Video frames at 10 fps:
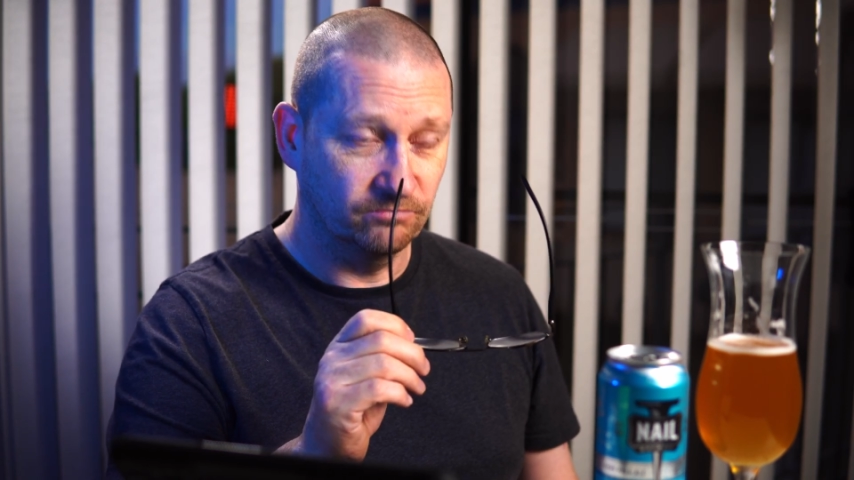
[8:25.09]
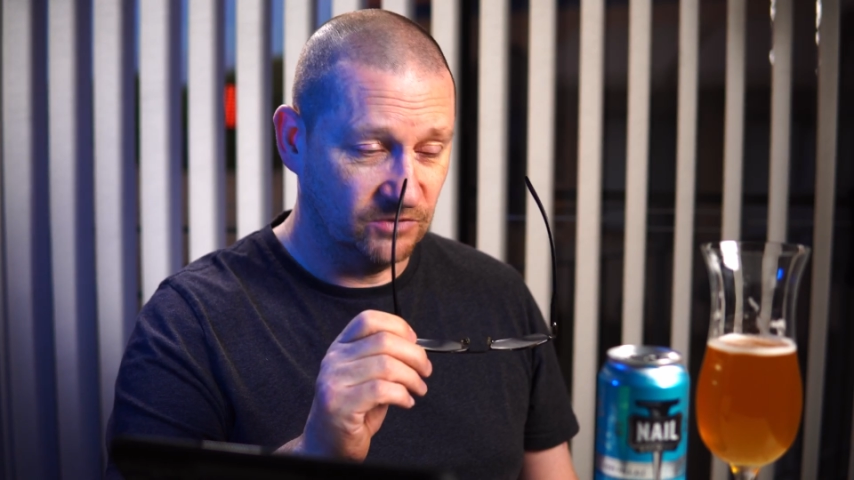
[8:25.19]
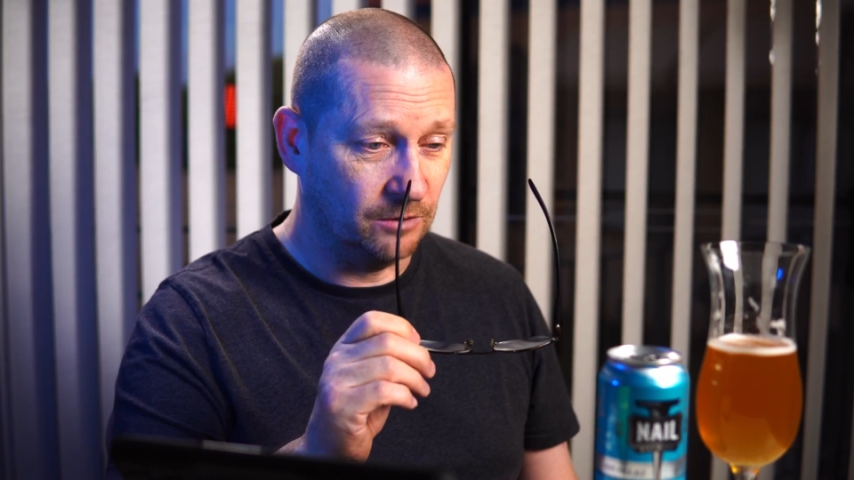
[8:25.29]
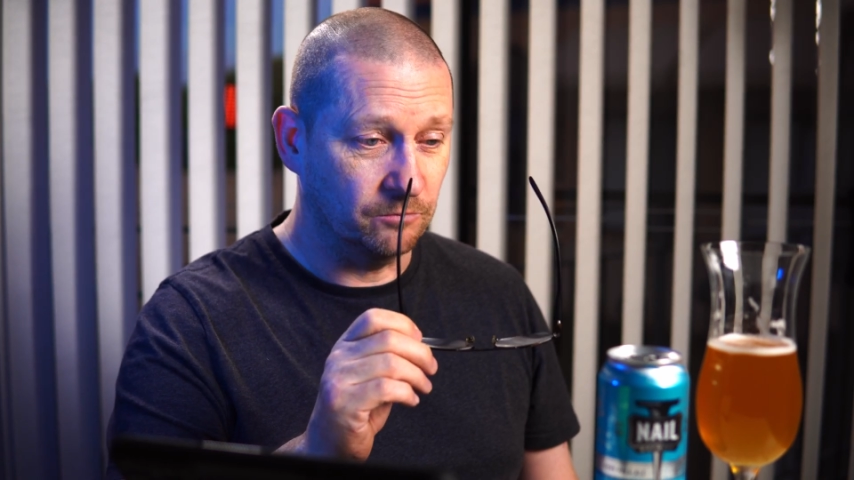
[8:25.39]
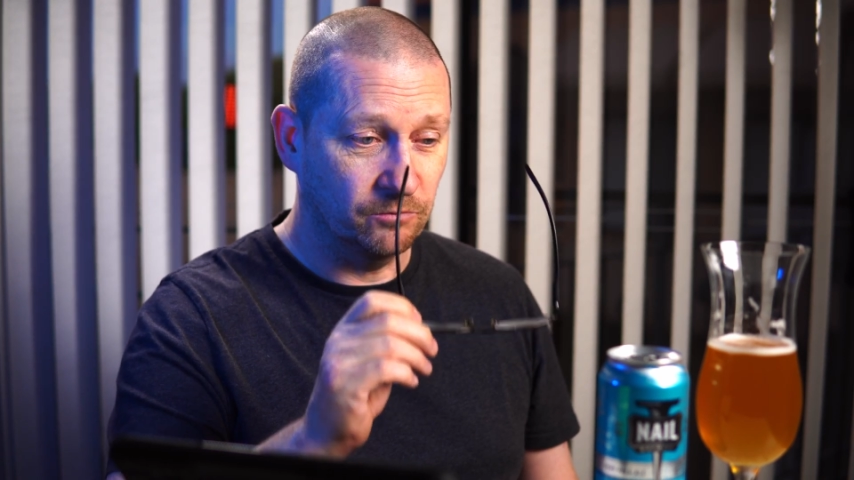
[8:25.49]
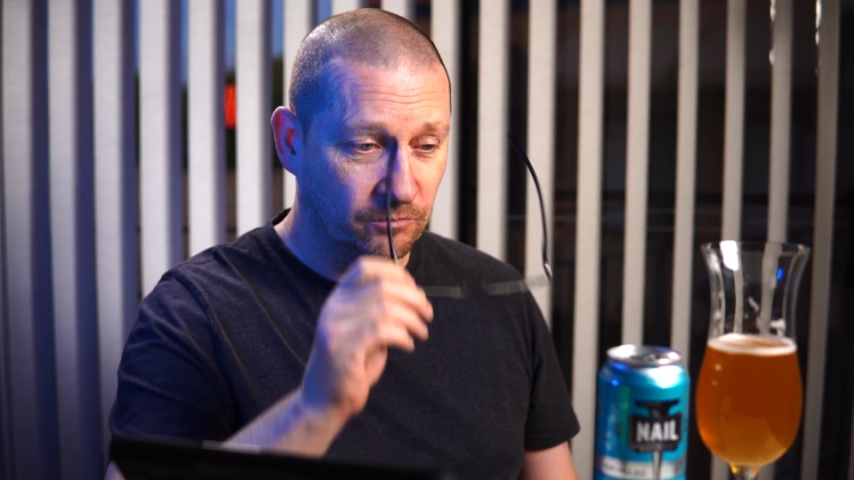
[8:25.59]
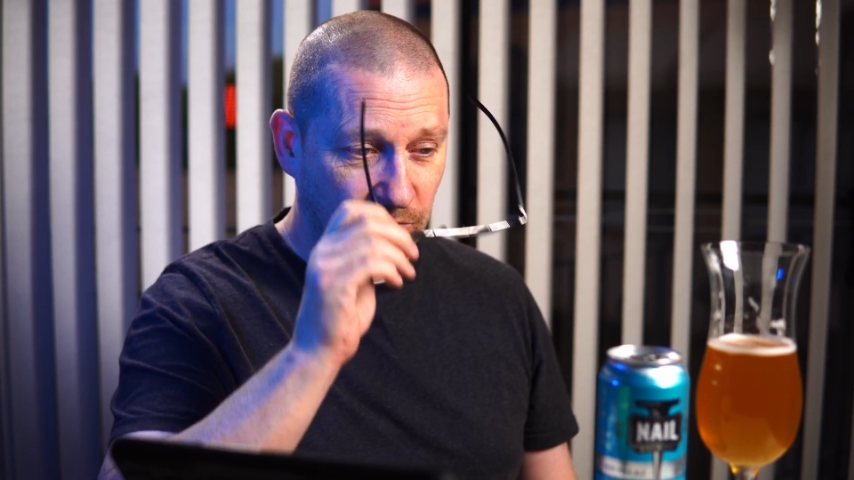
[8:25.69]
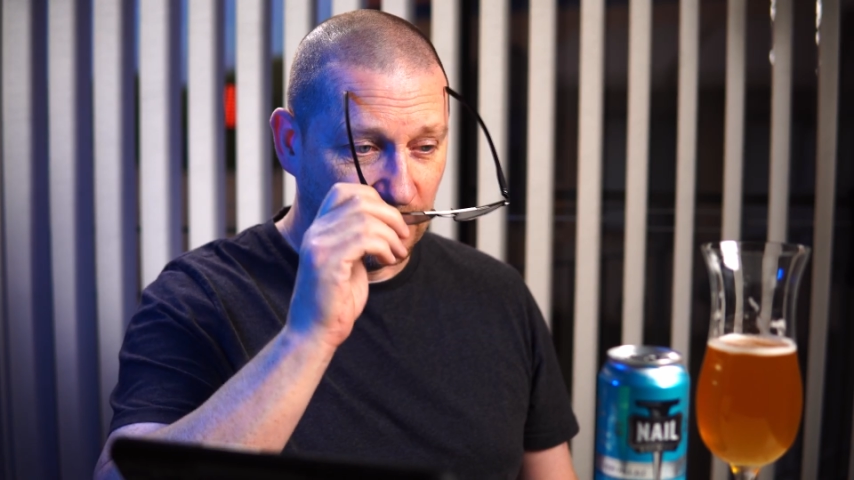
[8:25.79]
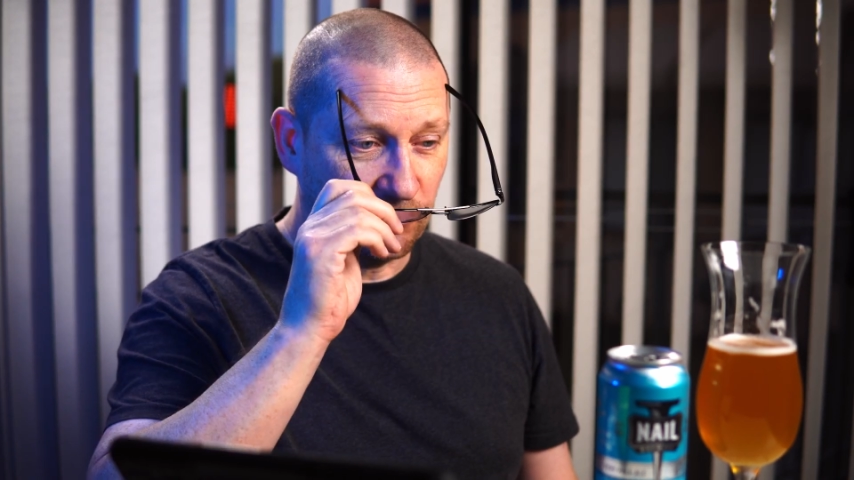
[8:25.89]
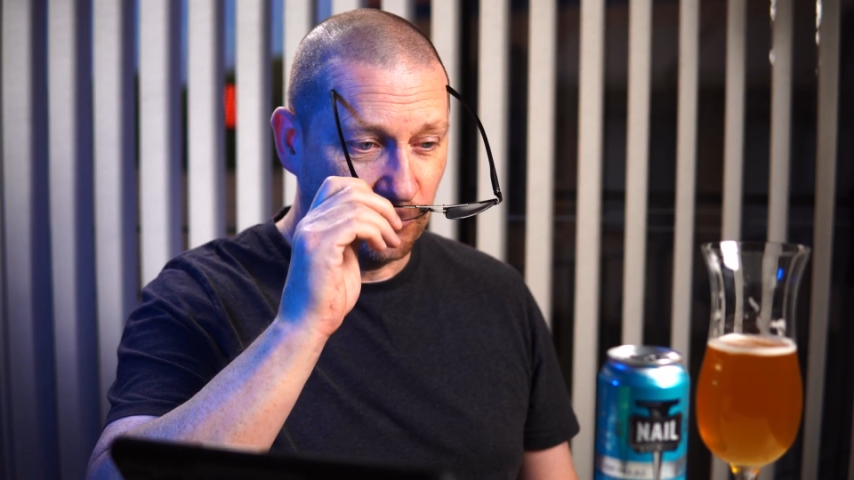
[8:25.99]
Yeah.
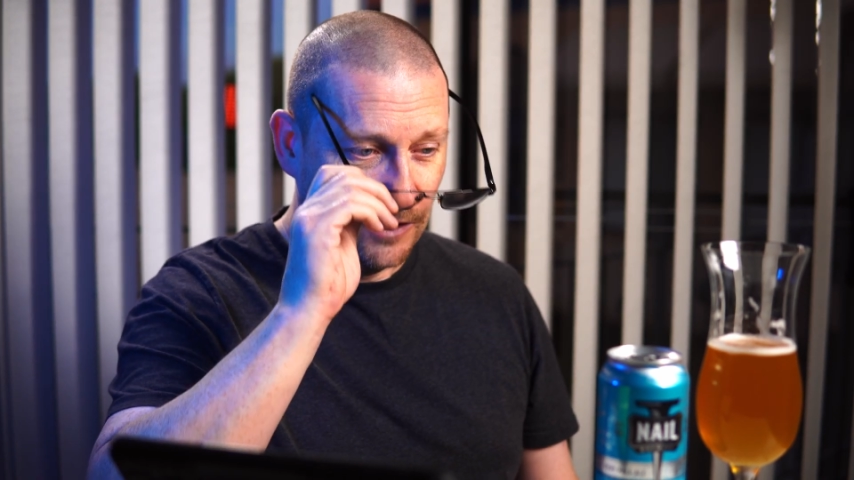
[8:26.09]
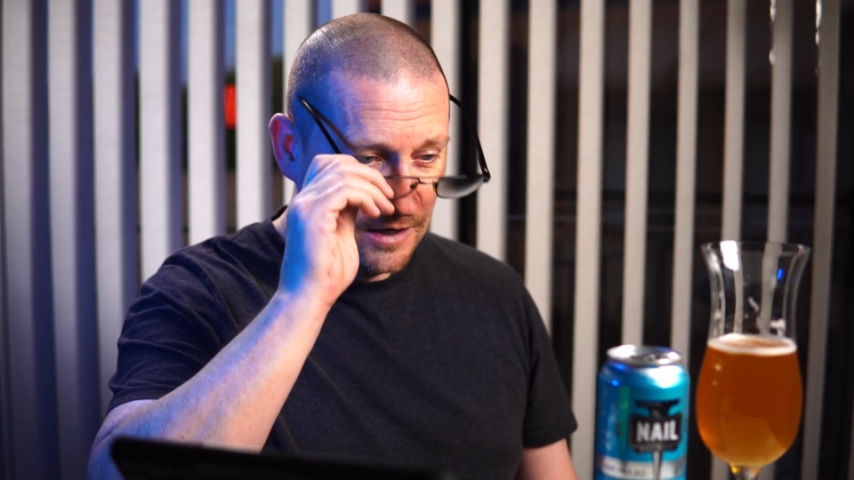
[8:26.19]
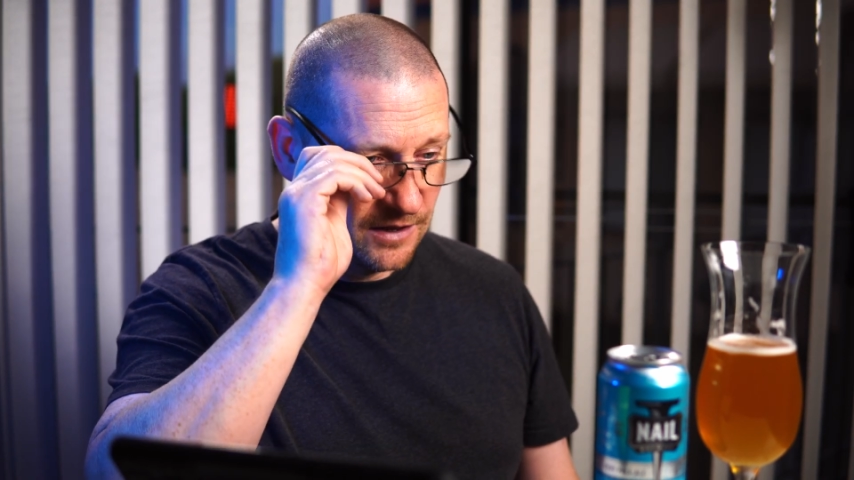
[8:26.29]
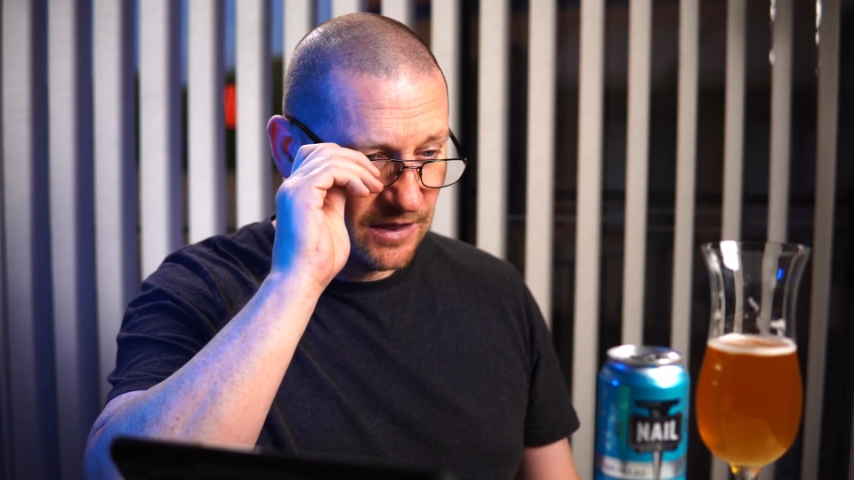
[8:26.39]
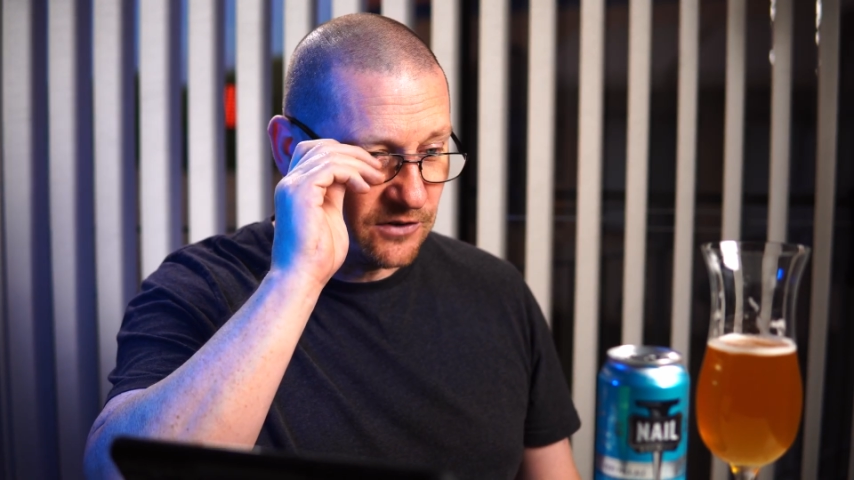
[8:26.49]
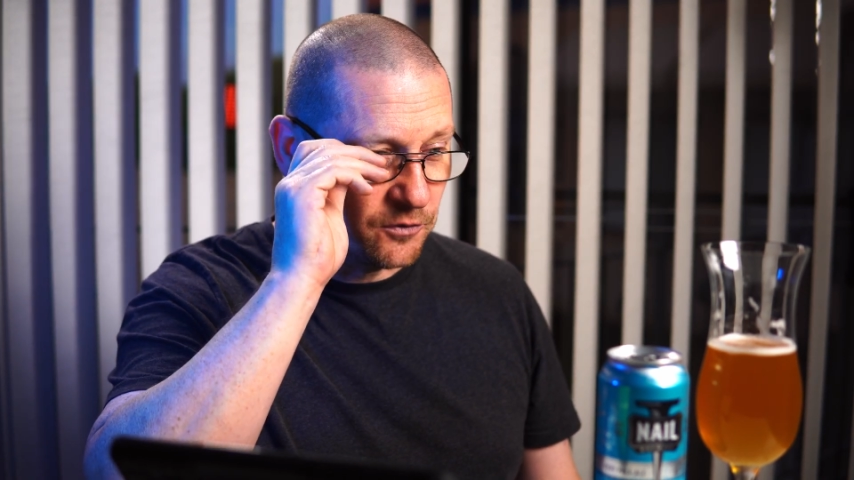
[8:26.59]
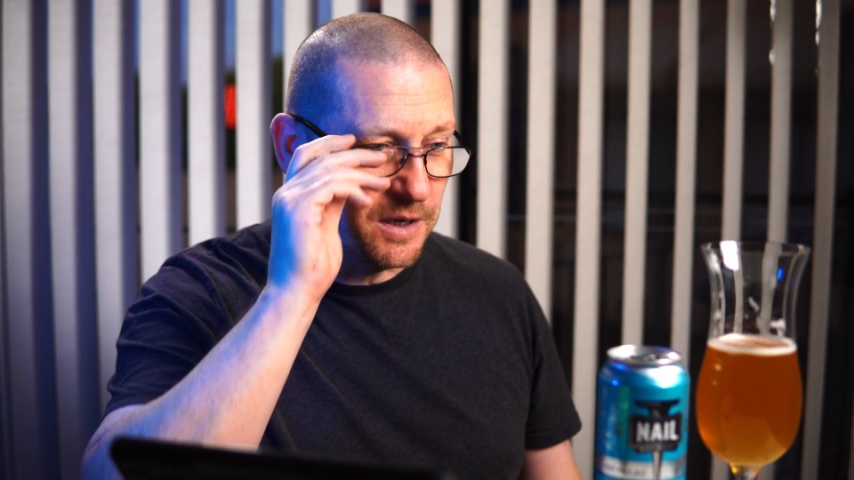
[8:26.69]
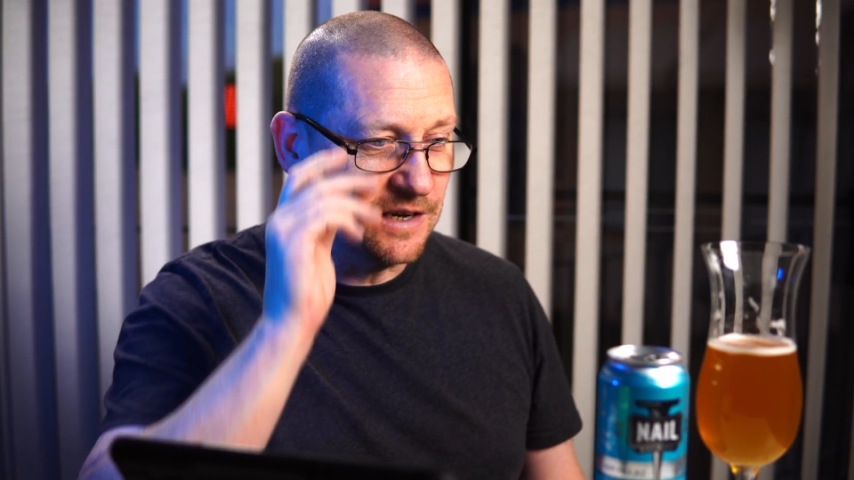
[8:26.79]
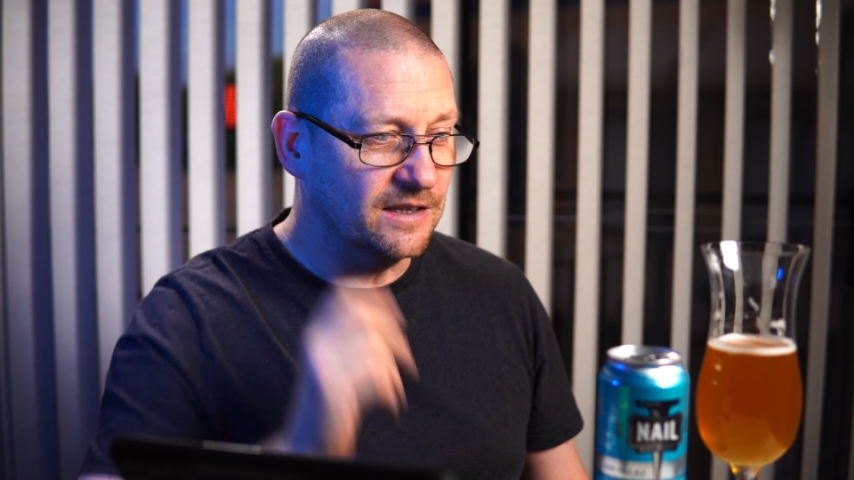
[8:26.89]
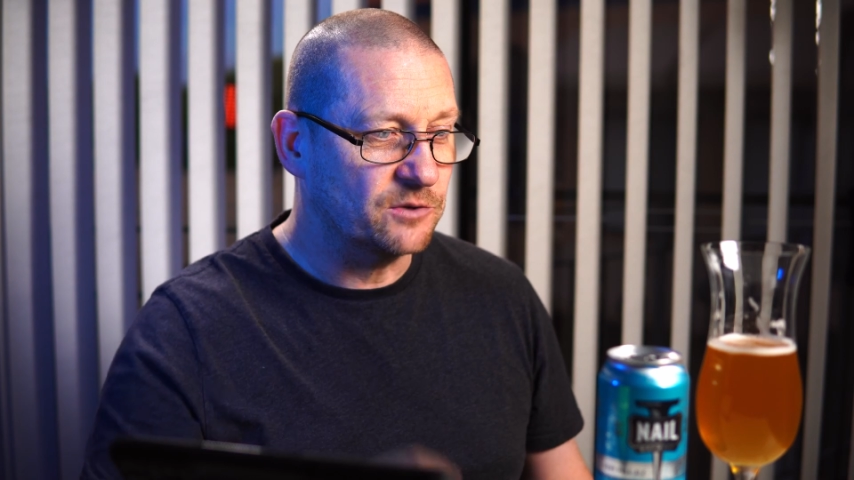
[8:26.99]
Thanks for
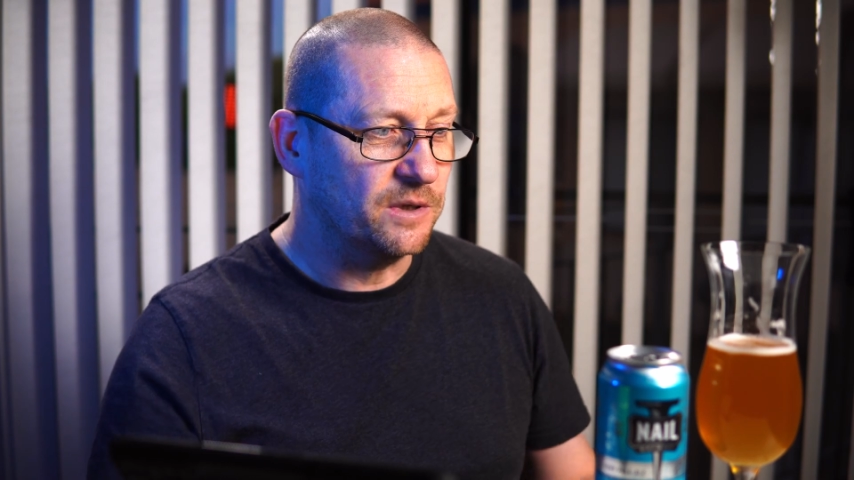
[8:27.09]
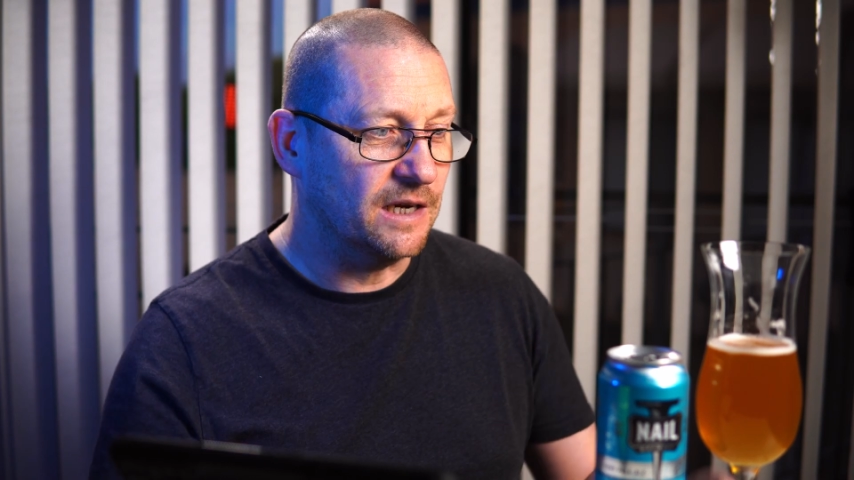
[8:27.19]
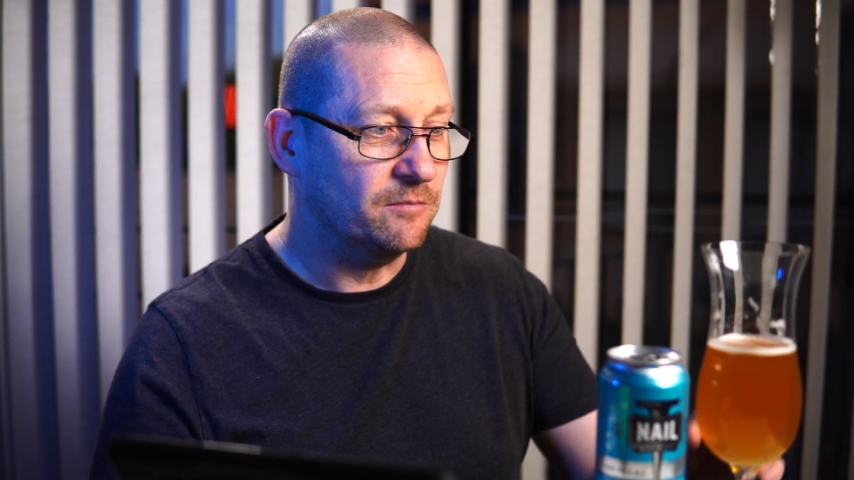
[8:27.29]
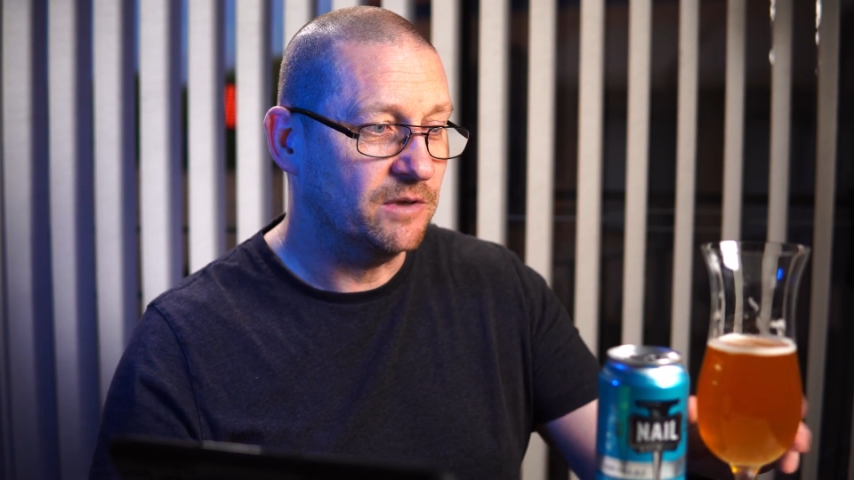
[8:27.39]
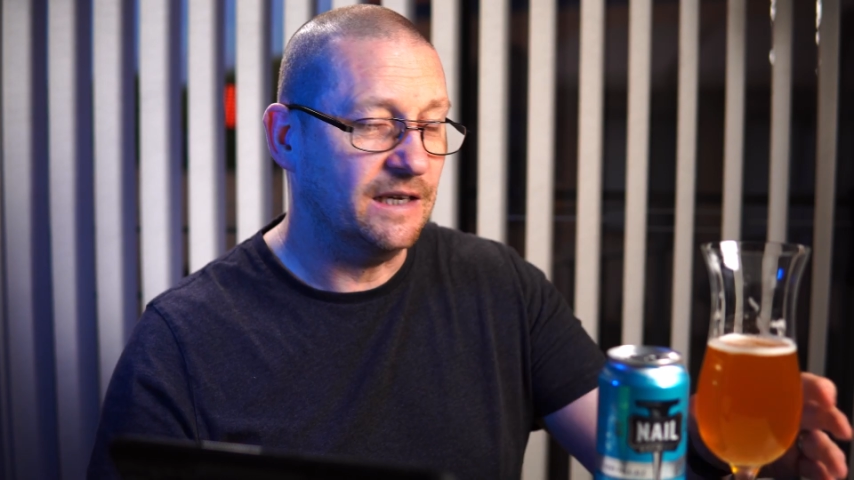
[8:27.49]
making this beer,